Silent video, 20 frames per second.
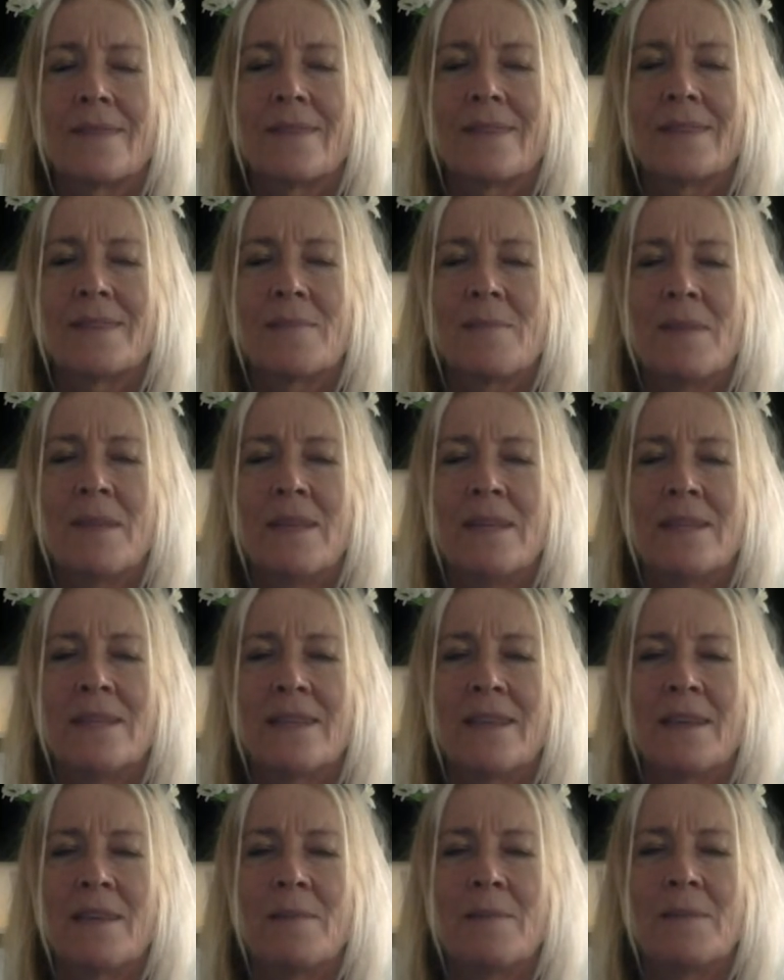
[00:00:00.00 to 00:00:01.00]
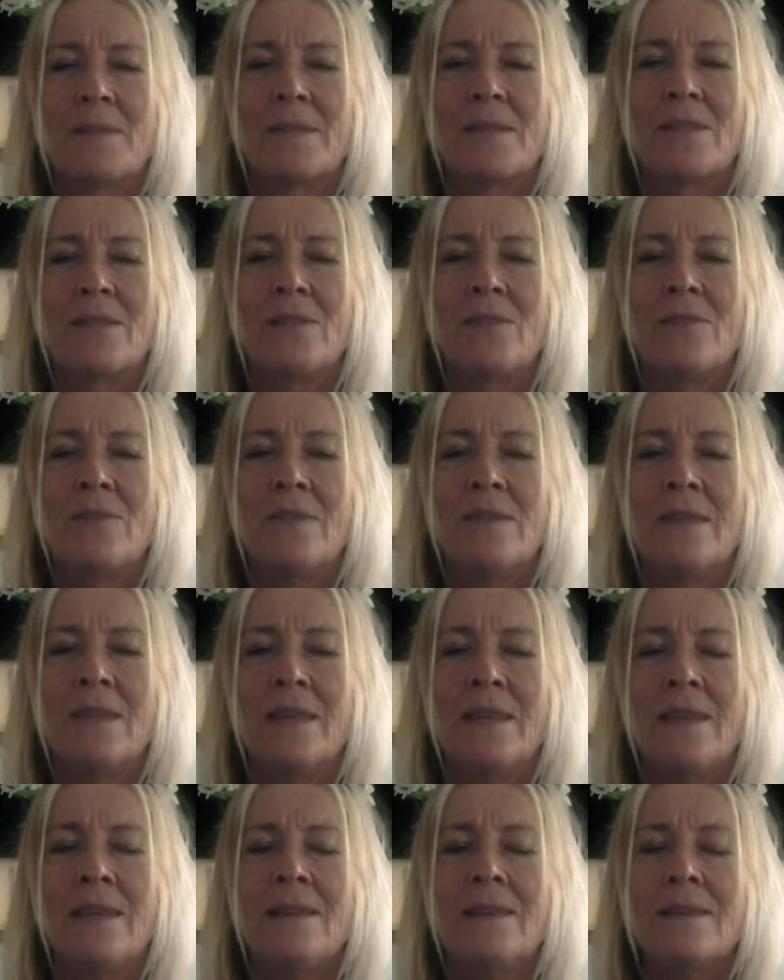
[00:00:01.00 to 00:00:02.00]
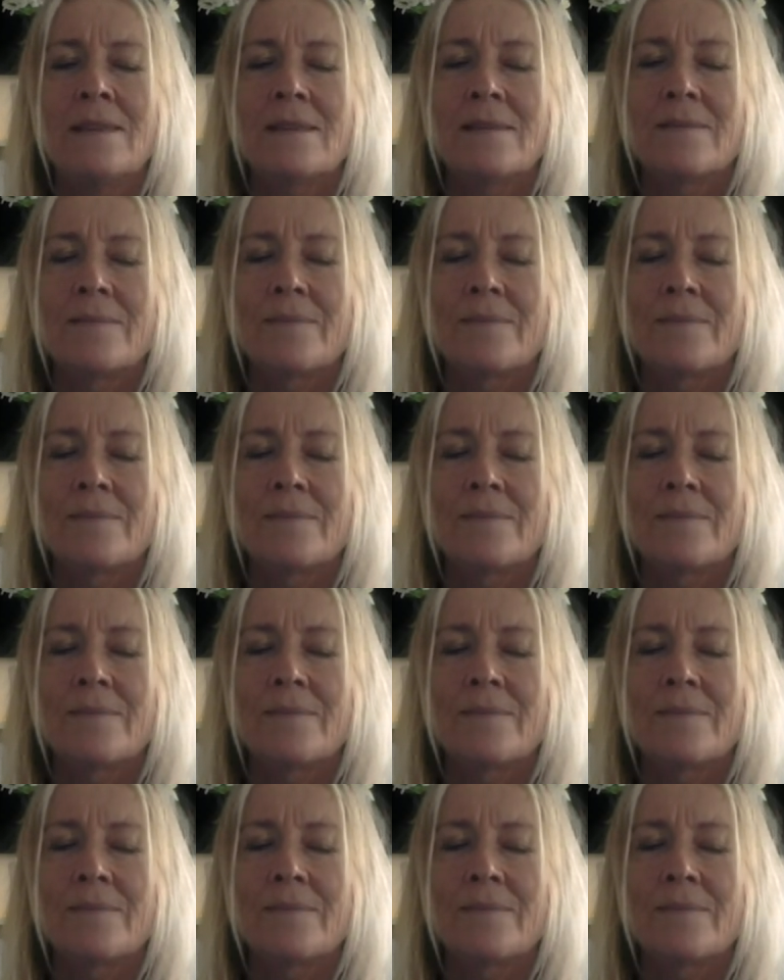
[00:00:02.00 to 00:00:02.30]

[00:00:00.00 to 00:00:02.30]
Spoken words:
as many times as you need.